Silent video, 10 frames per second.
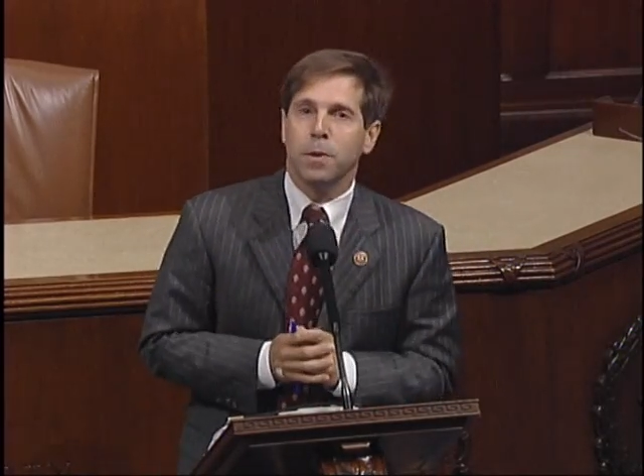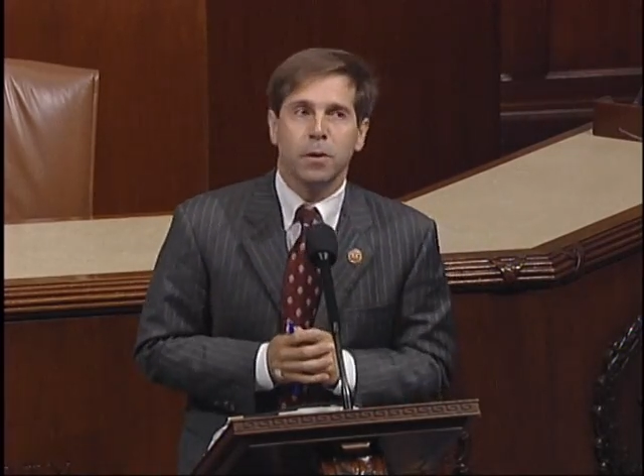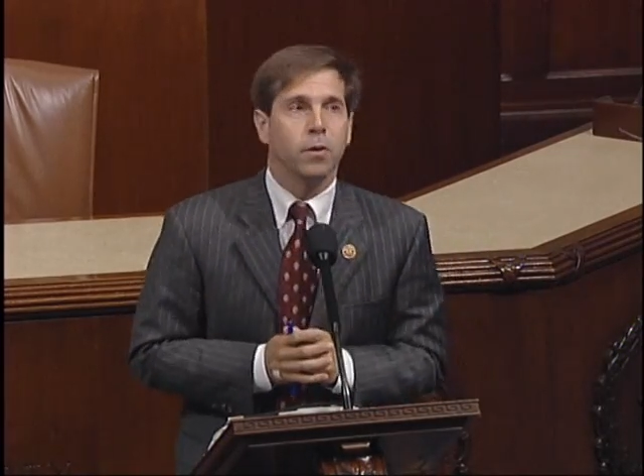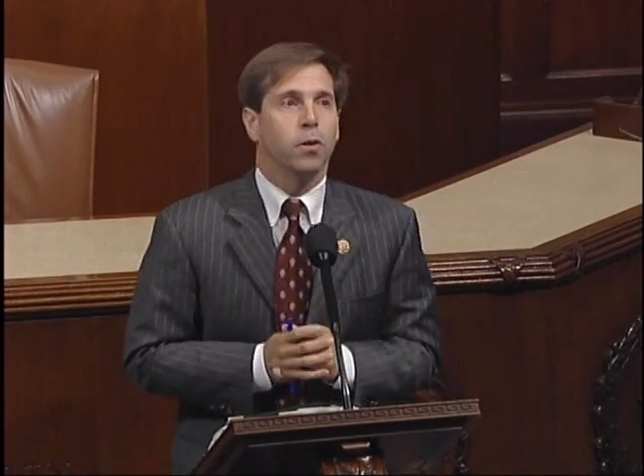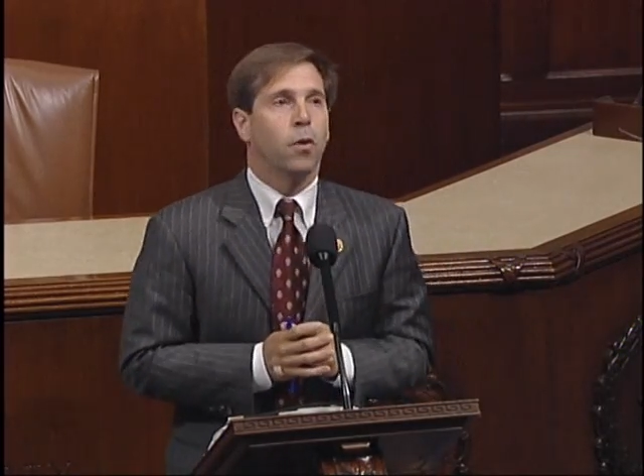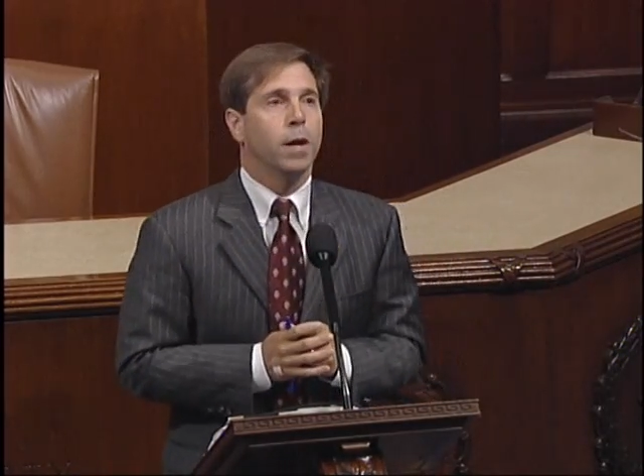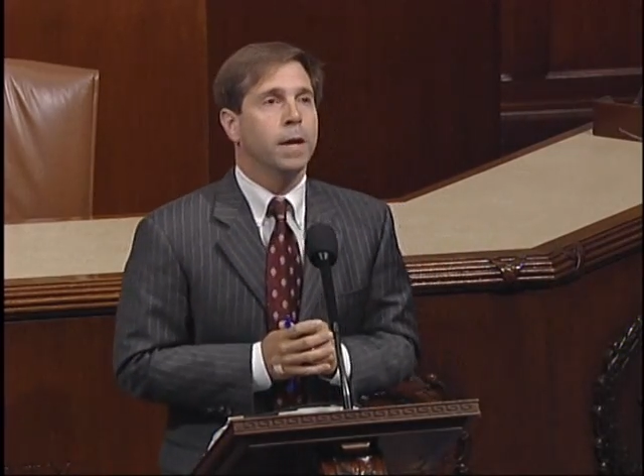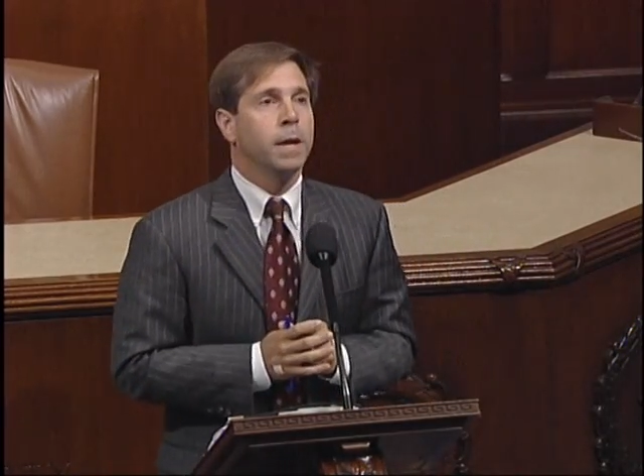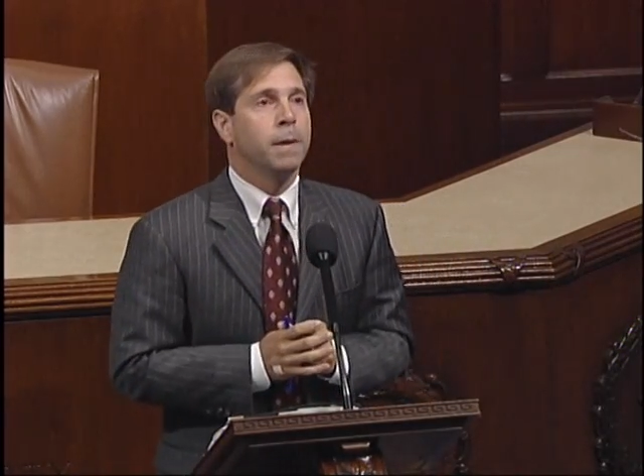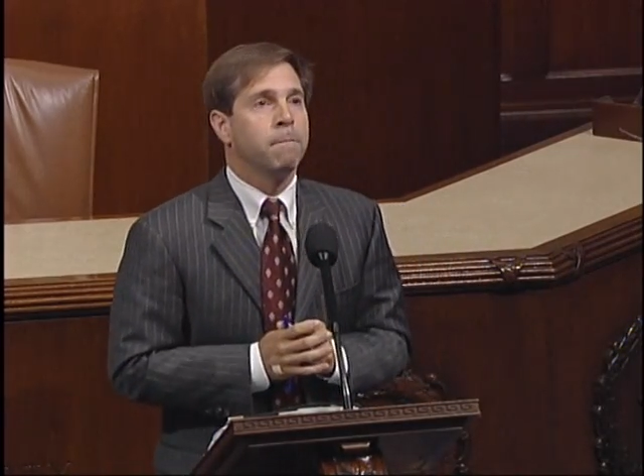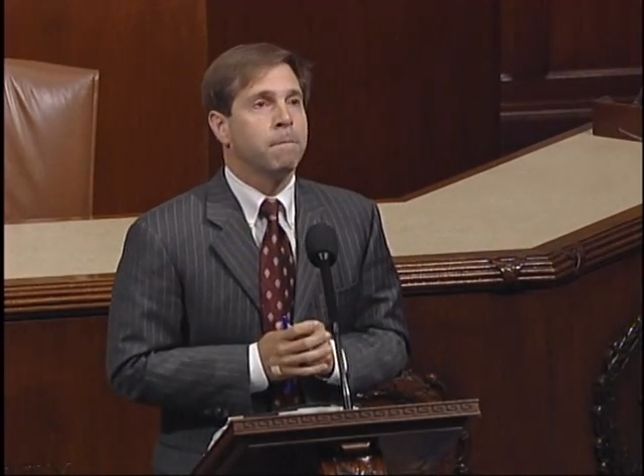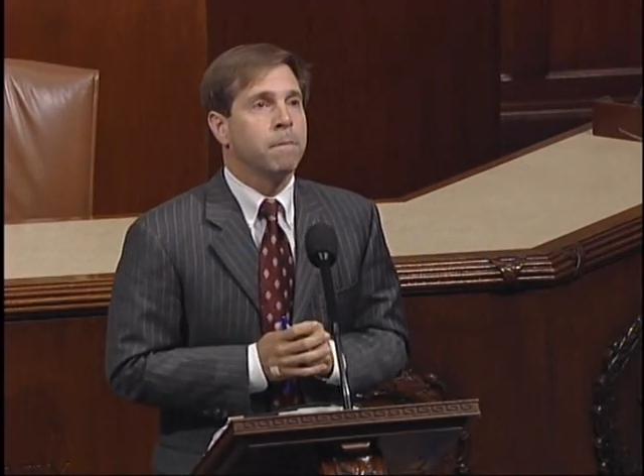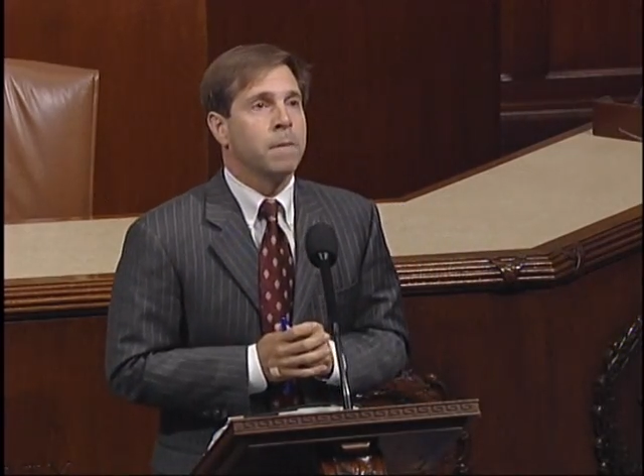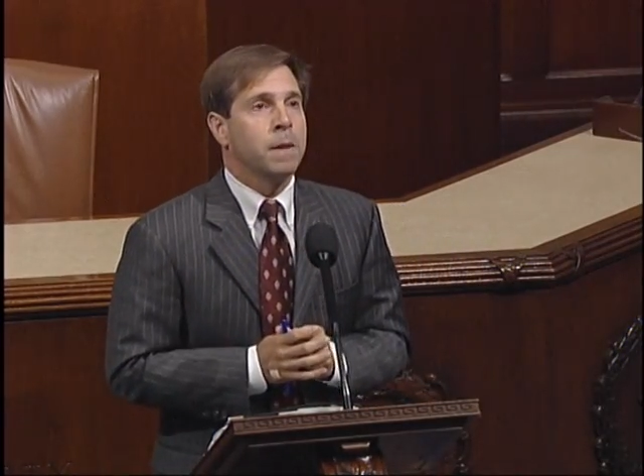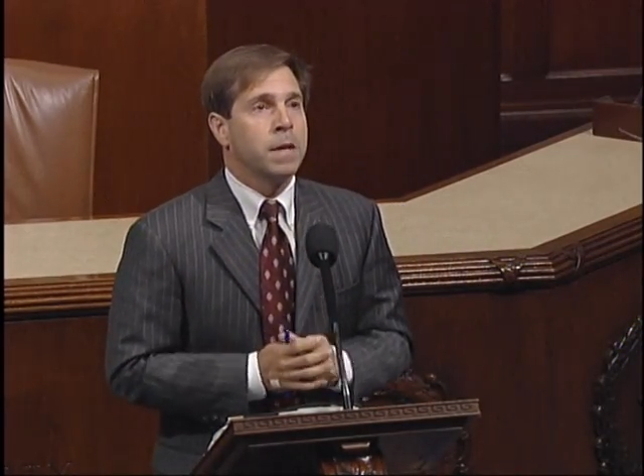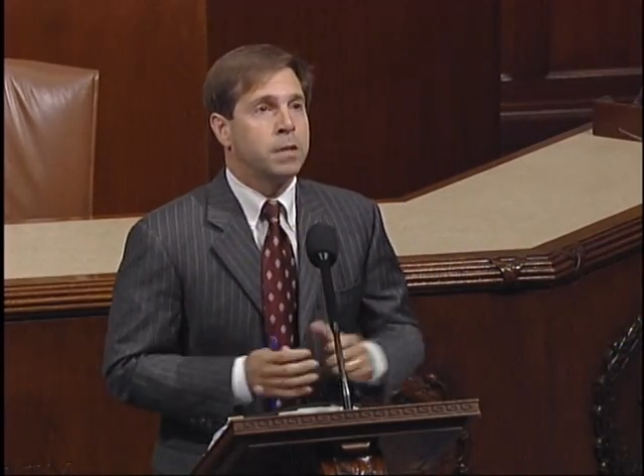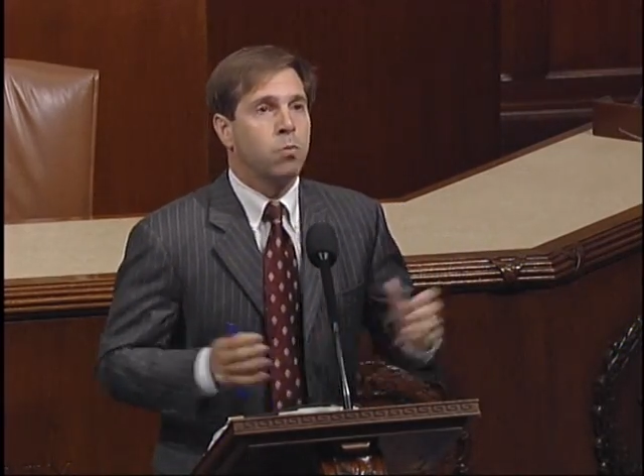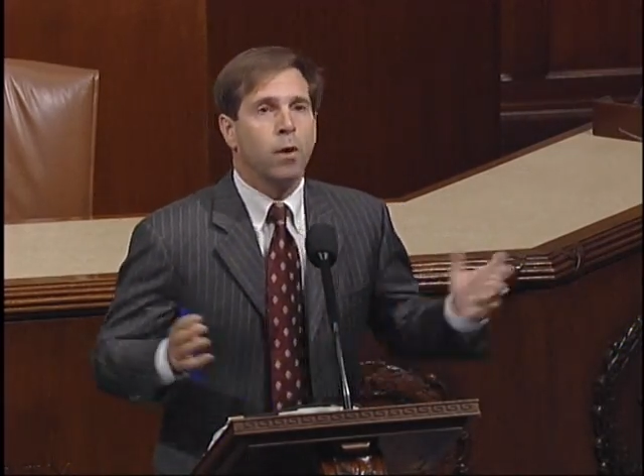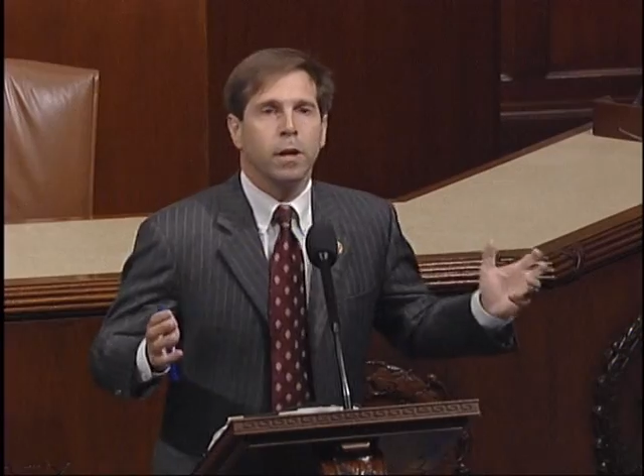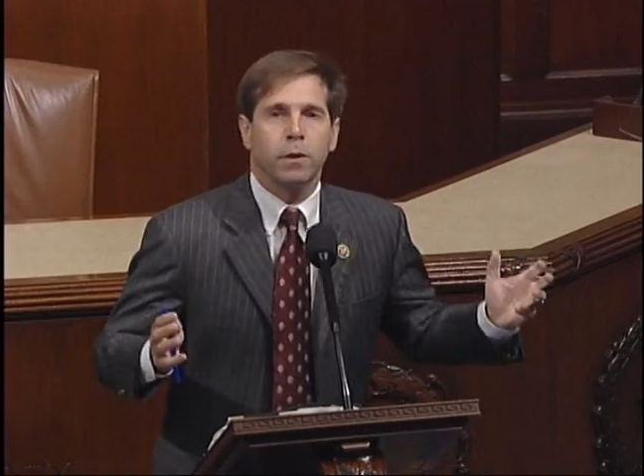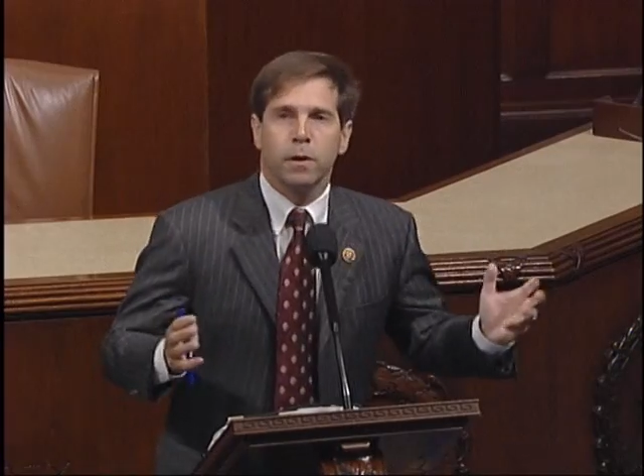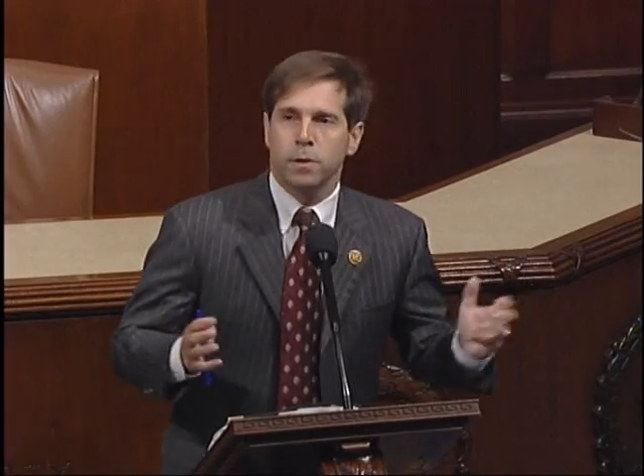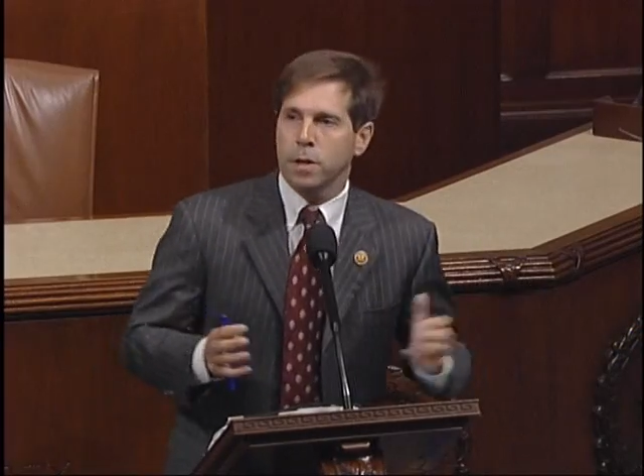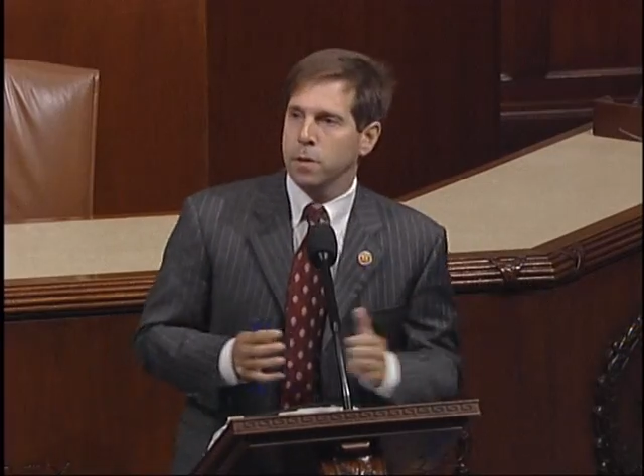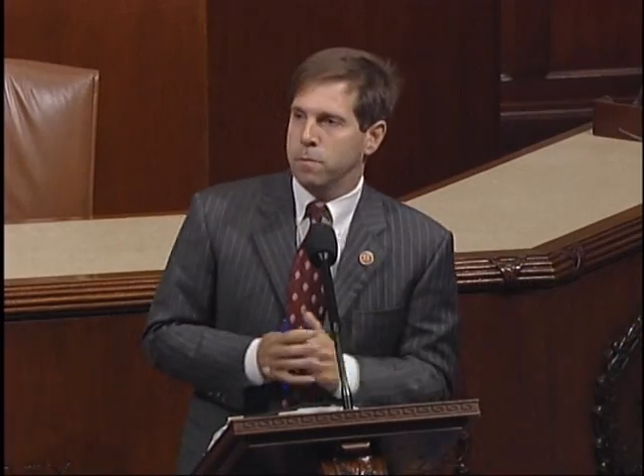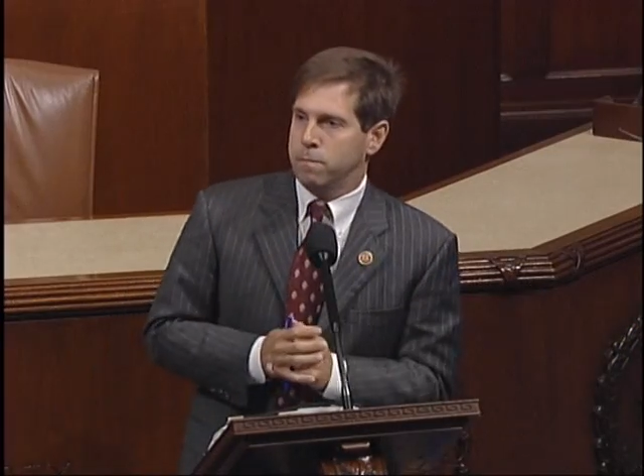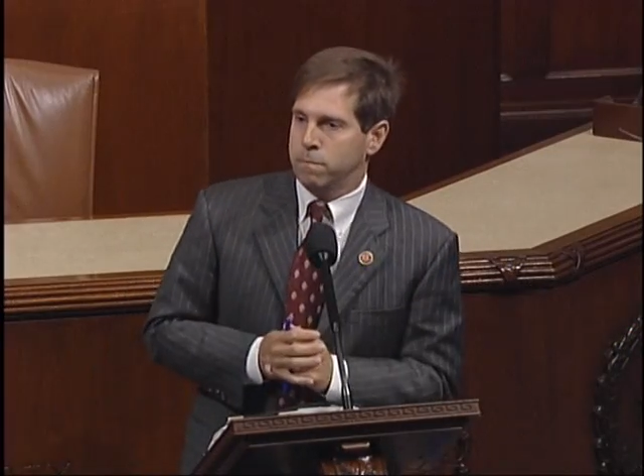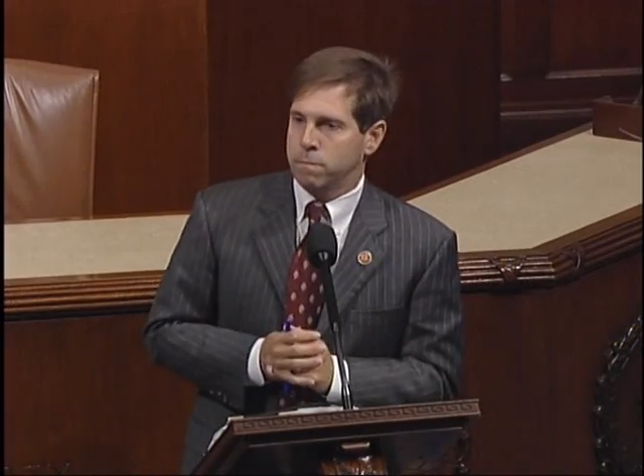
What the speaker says: Illinois, he said, "What are you going to do?"